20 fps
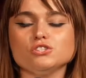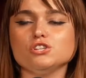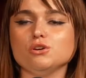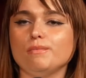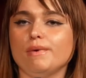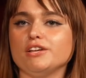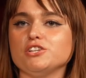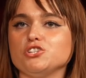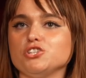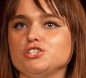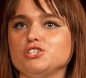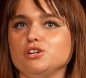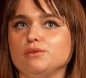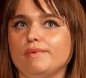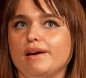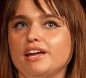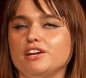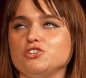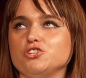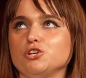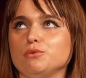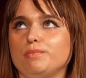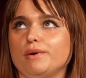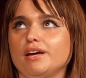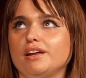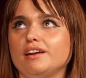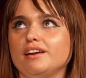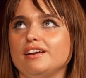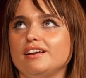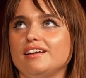also mentioned your manager,
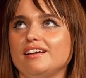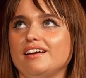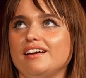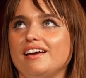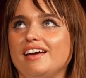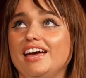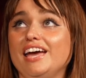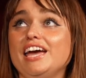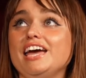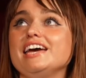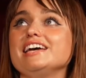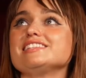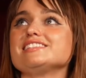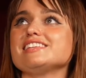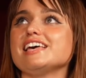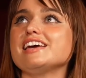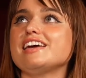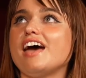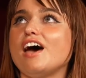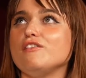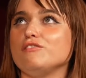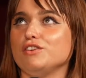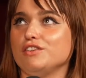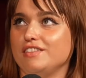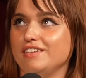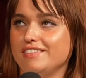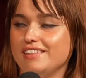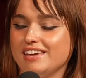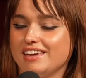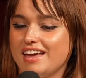but it's like
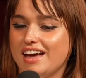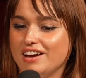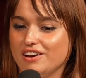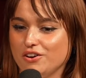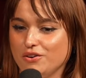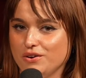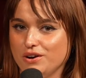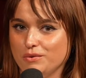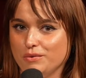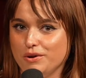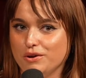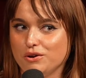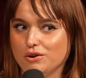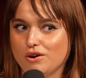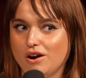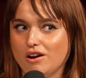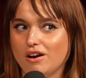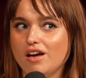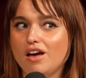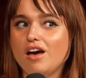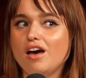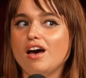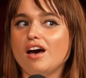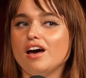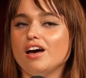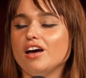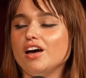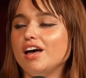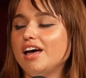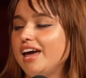everything that can go wrong will go wrong.
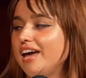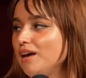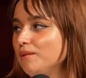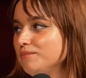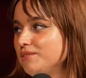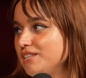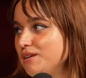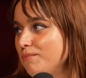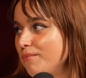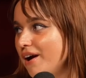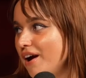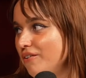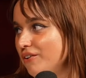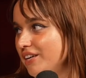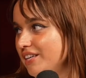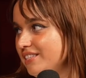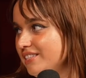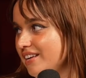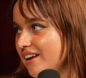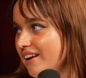AMC brownie